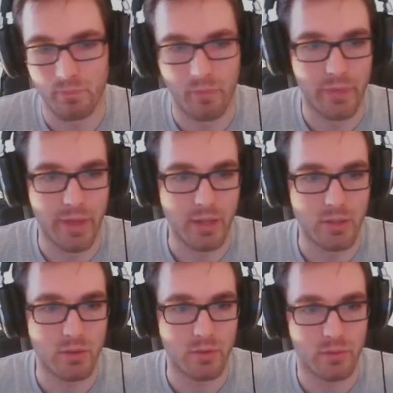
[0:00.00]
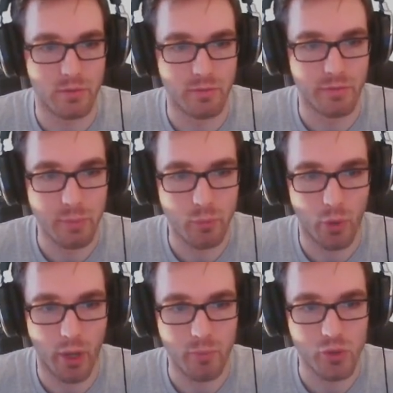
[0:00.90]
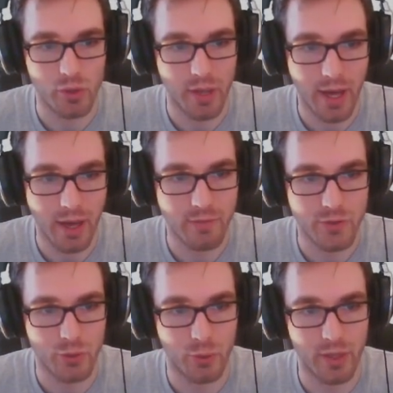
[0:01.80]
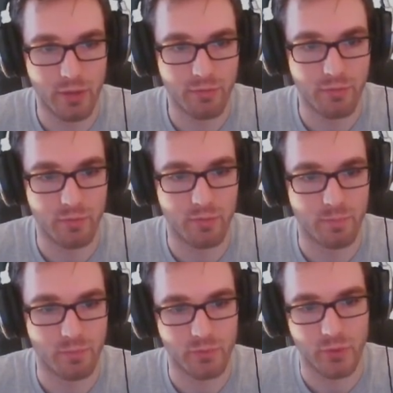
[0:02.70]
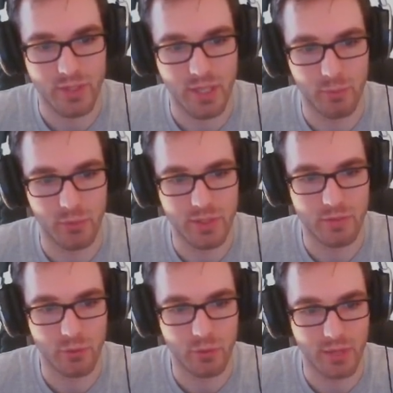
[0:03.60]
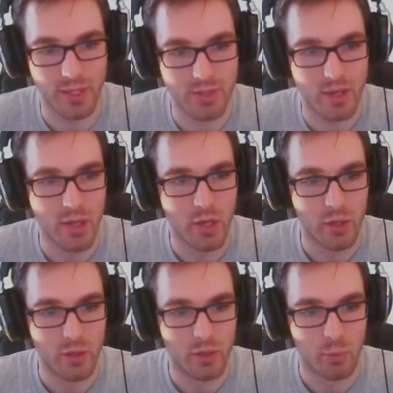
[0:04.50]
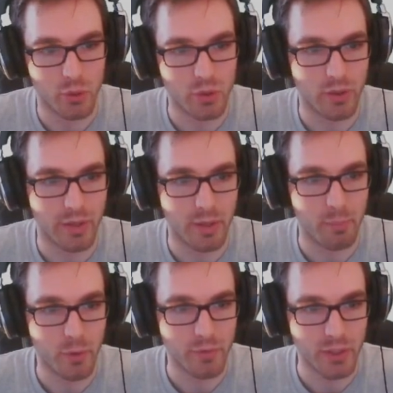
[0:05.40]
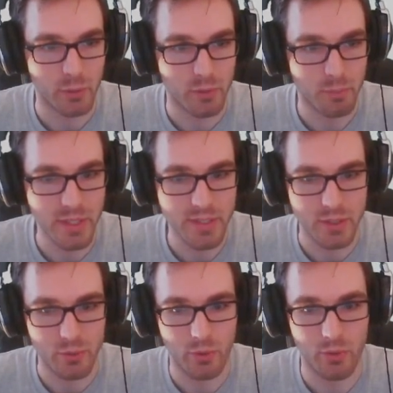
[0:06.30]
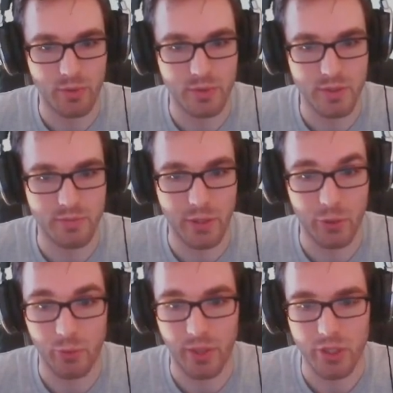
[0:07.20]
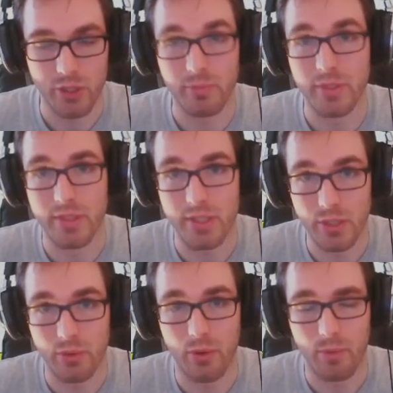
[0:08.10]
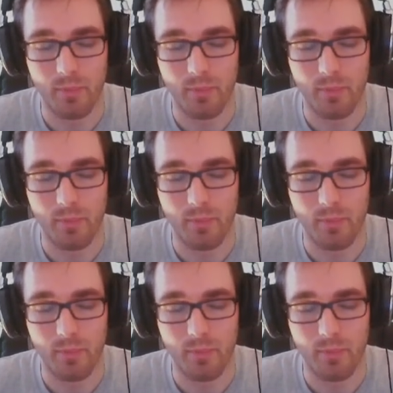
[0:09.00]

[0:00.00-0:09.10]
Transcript: that V prime should have. So if, for example, this vertex were to line up perfectly with P0, this value would actually be 0.